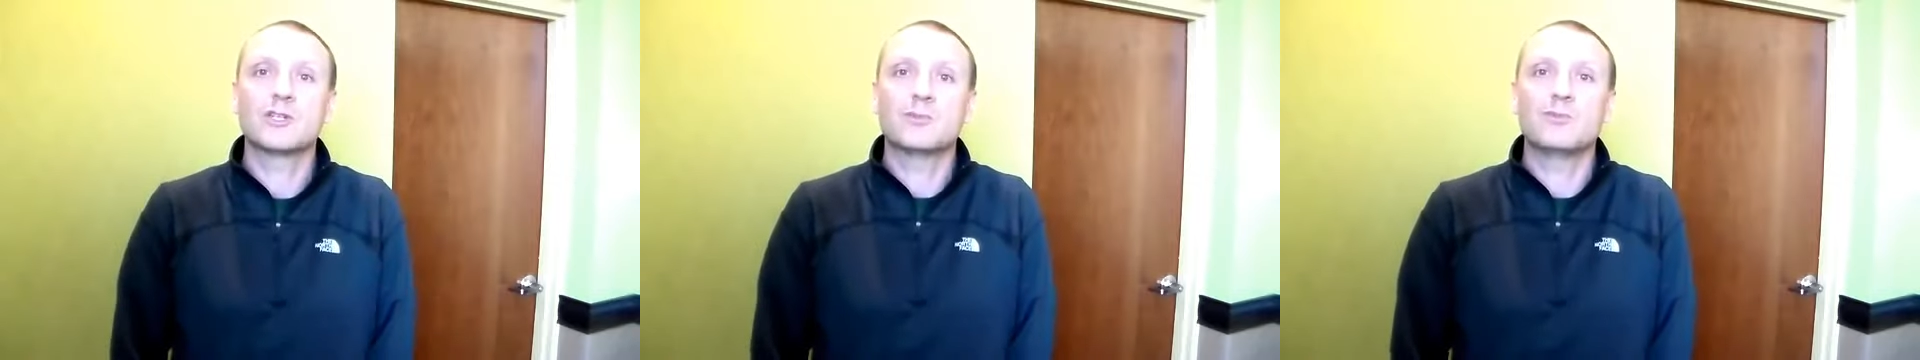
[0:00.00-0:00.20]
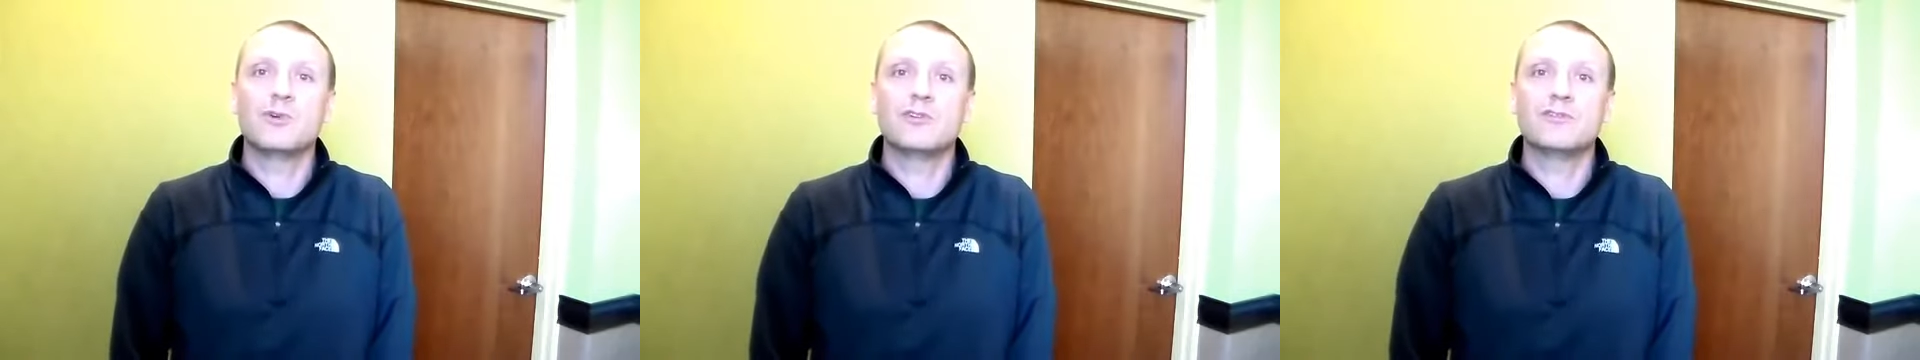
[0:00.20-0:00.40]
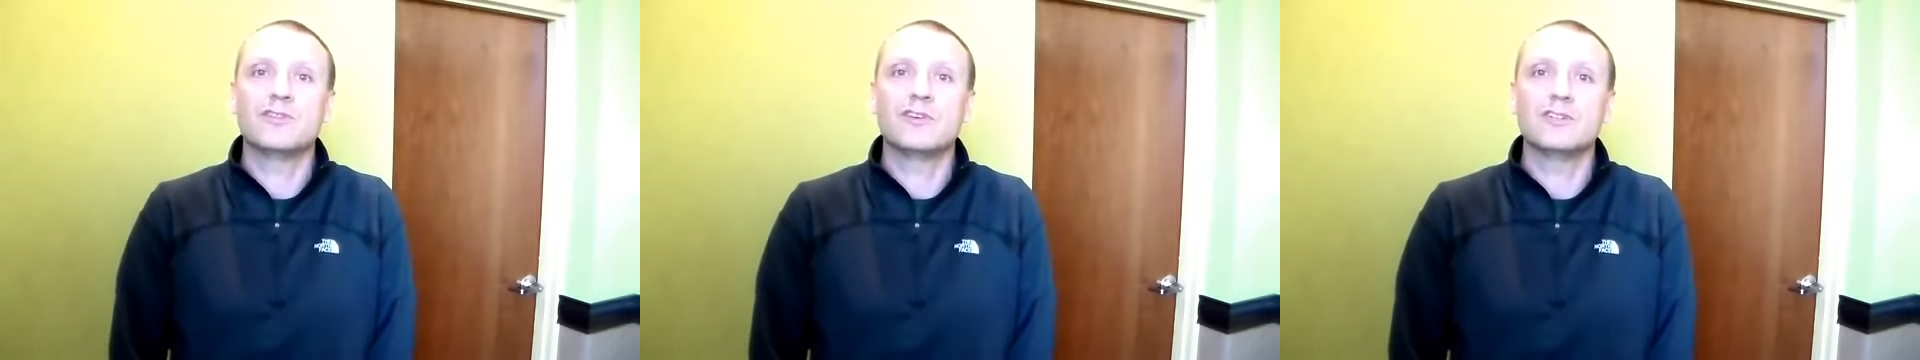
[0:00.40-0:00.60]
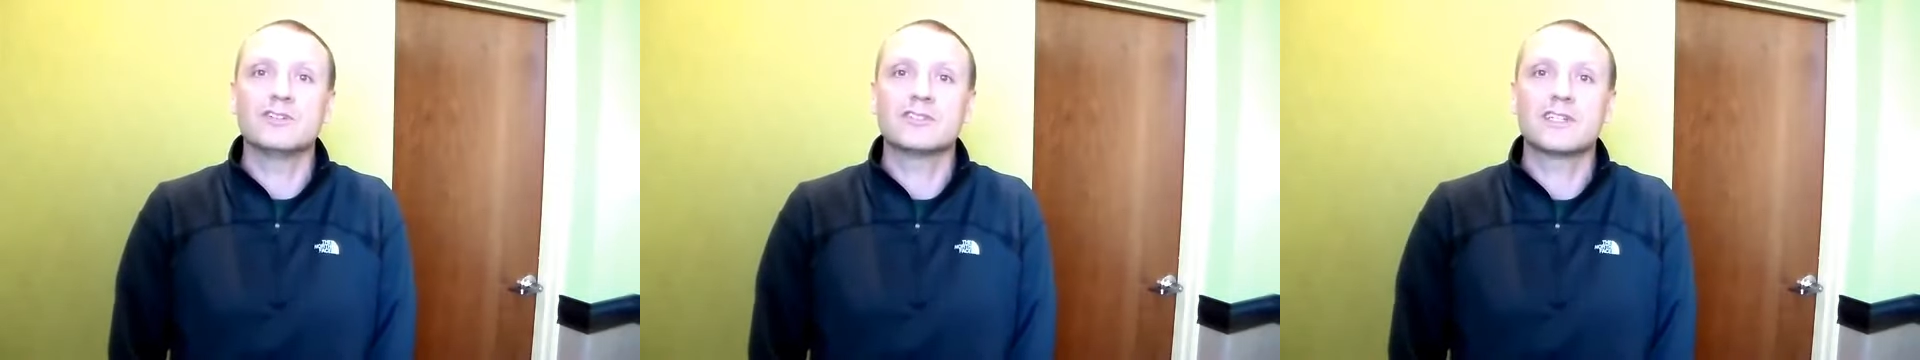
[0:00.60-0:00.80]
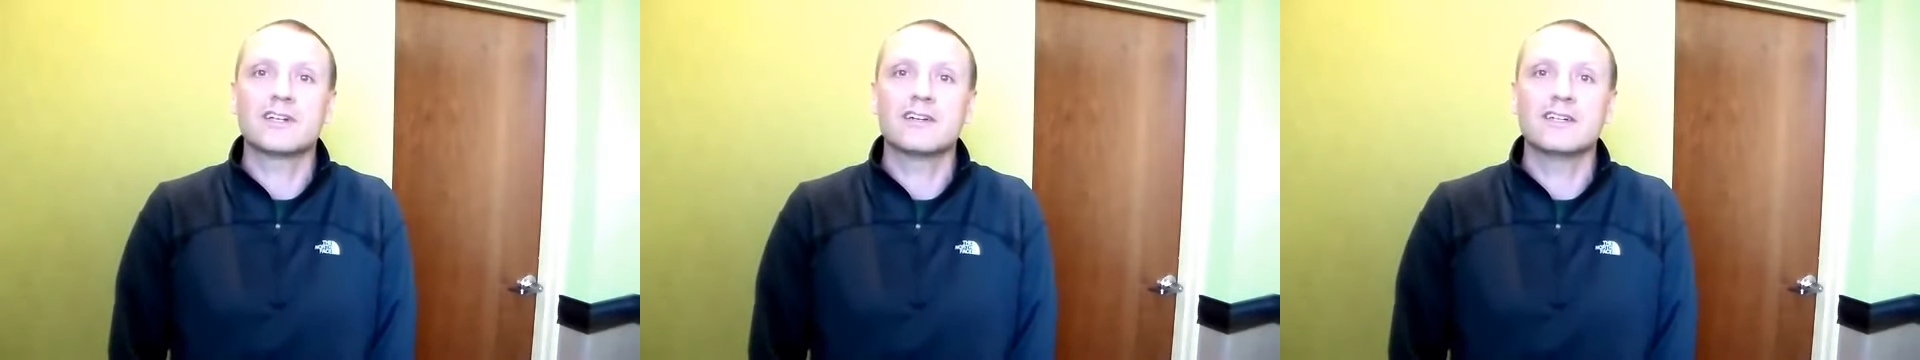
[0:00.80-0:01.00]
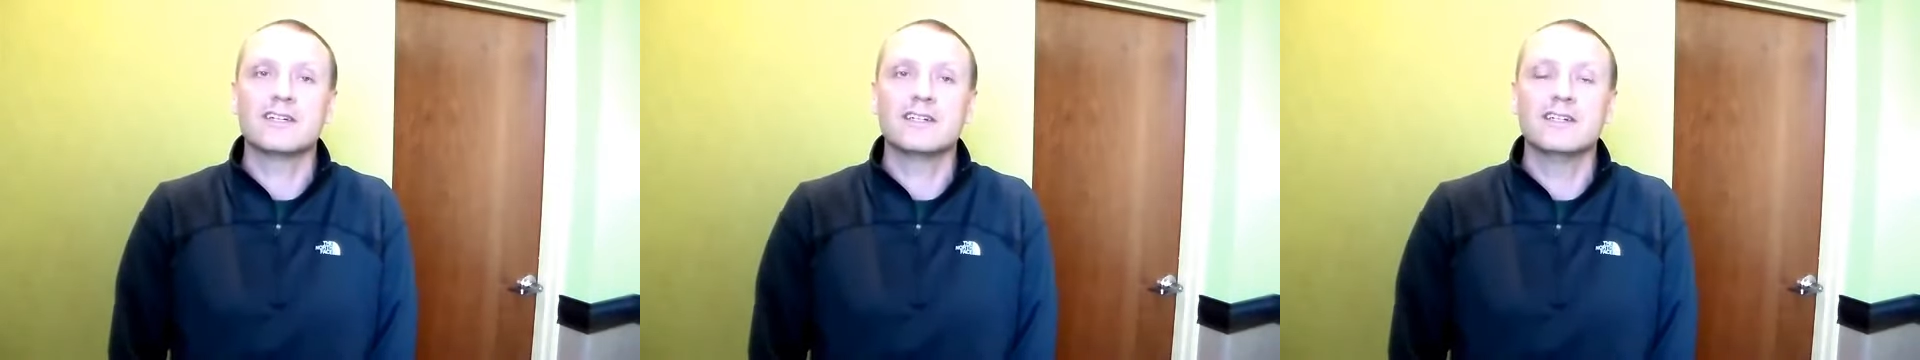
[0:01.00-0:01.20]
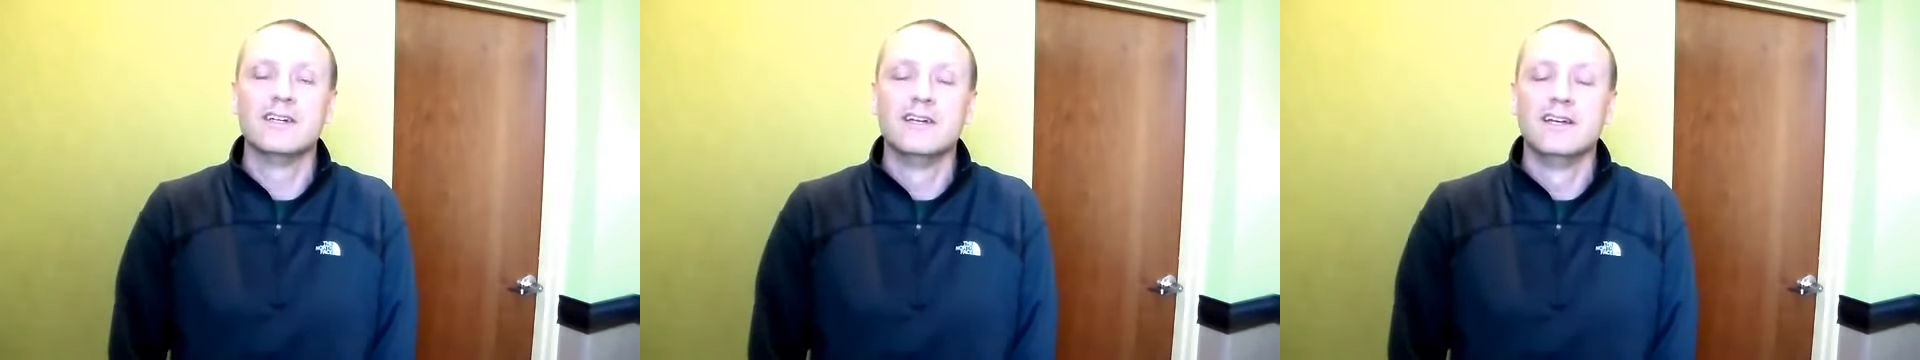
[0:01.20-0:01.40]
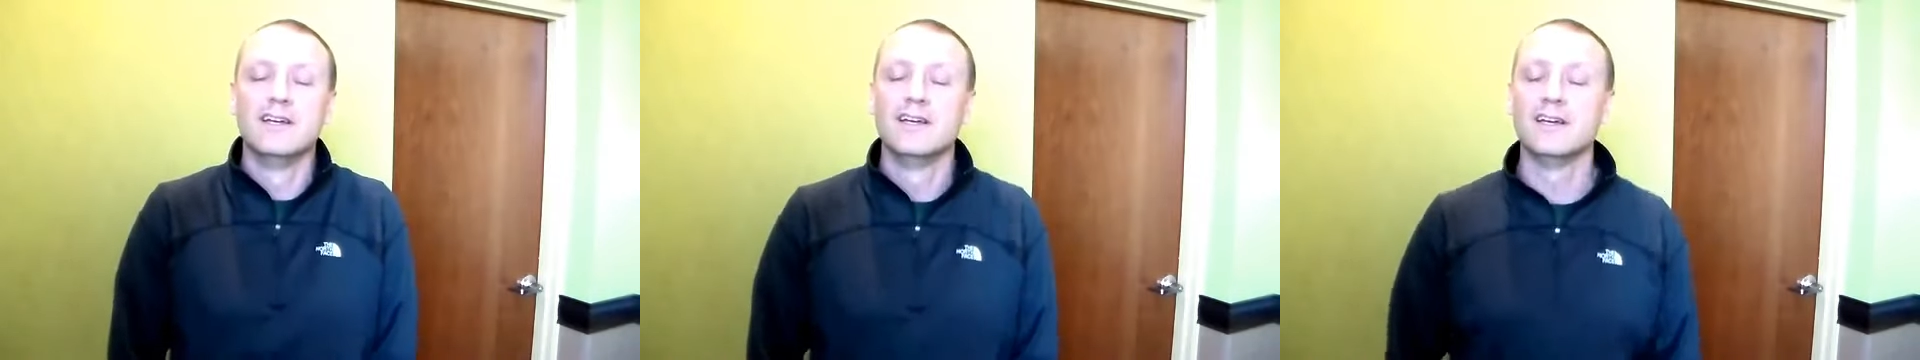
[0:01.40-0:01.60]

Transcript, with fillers: Chippewa Falls area.